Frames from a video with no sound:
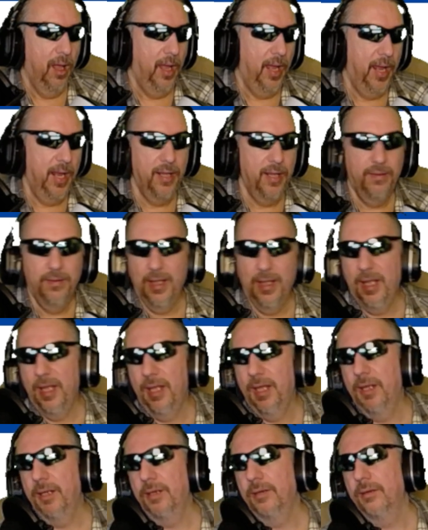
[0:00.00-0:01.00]
and
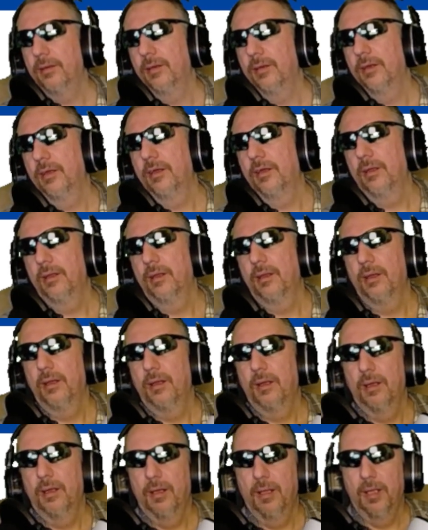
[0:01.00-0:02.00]
then
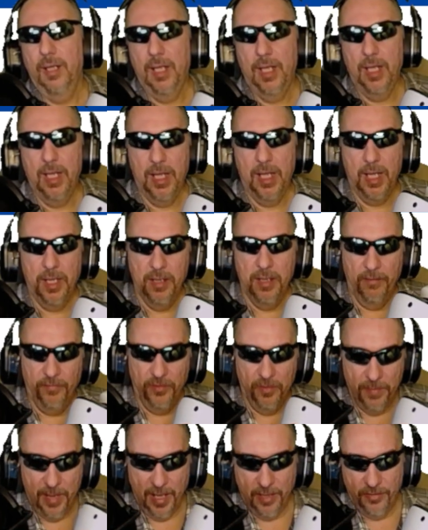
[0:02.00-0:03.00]
uh, you have
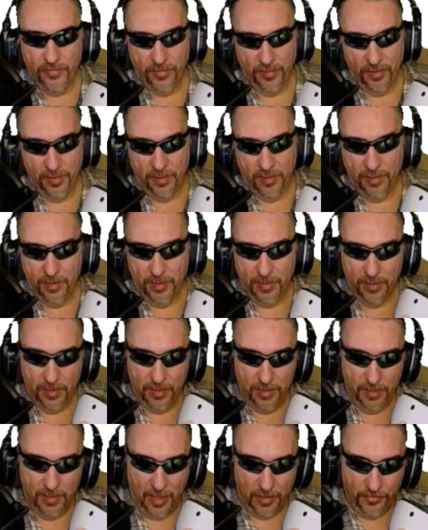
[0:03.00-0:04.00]
to make sure
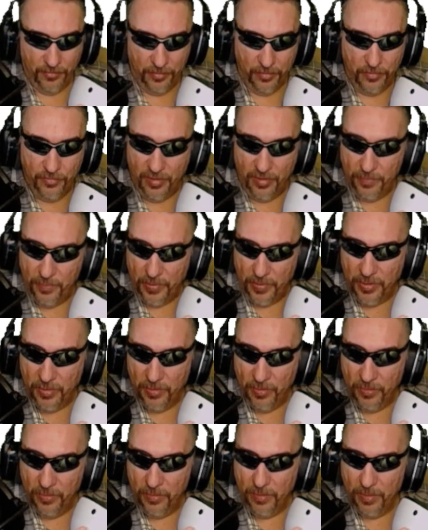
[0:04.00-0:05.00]
that your
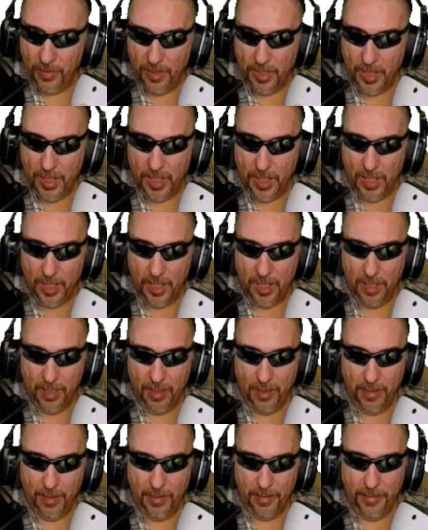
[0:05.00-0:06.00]
GPU
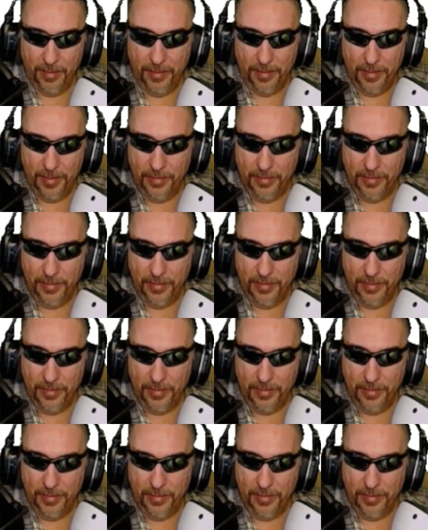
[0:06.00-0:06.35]
uh,